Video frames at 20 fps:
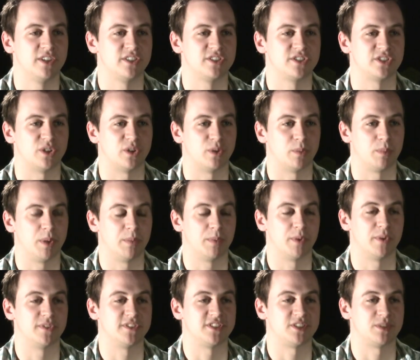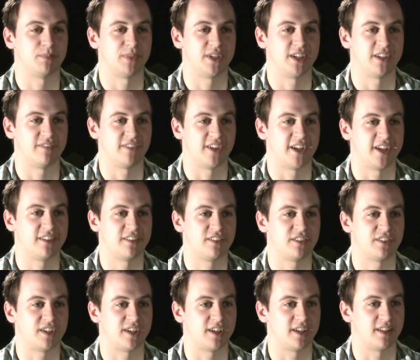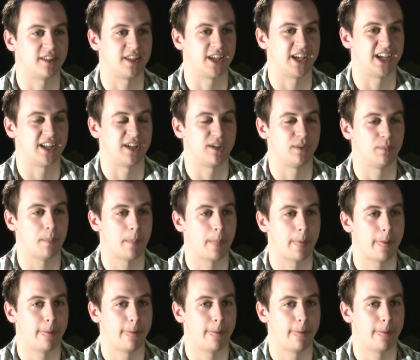So people would submit events, and then